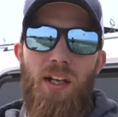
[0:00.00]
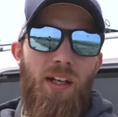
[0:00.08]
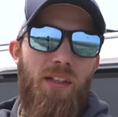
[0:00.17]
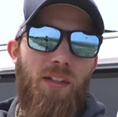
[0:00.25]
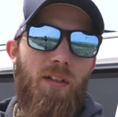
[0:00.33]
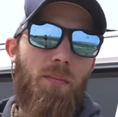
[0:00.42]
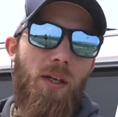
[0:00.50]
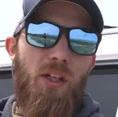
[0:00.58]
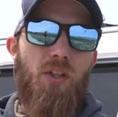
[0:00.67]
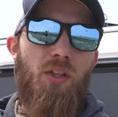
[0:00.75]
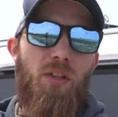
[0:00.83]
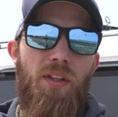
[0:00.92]
is gonna make
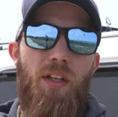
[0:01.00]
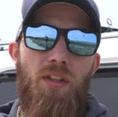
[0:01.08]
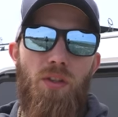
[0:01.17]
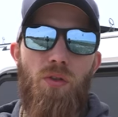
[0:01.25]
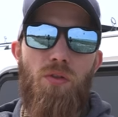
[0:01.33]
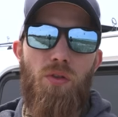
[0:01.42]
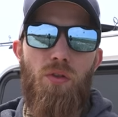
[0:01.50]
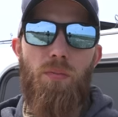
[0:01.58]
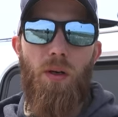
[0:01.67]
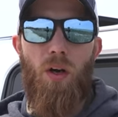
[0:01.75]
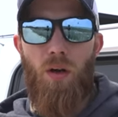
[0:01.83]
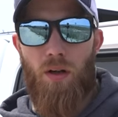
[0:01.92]
sure that
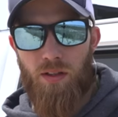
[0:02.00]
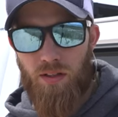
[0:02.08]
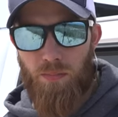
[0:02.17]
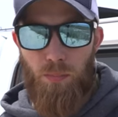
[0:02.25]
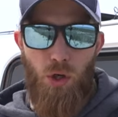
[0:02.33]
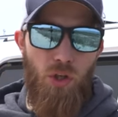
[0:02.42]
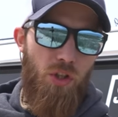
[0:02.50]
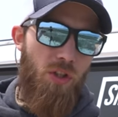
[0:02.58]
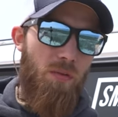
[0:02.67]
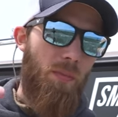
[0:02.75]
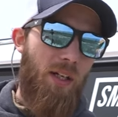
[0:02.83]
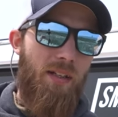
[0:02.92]
YouTube
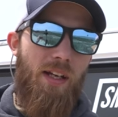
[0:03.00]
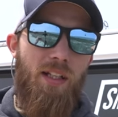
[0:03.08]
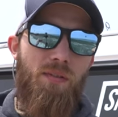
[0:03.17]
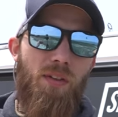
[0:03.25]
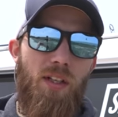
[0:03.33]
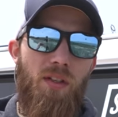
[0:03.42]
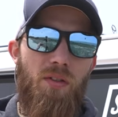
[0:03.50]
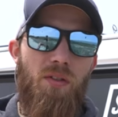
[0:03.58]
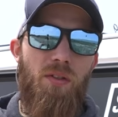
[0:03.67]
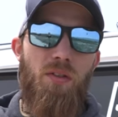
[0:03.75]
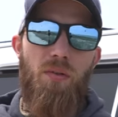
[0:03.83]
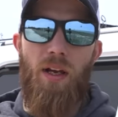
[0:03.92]
pushes my next video
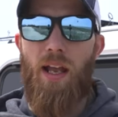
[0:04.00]
to you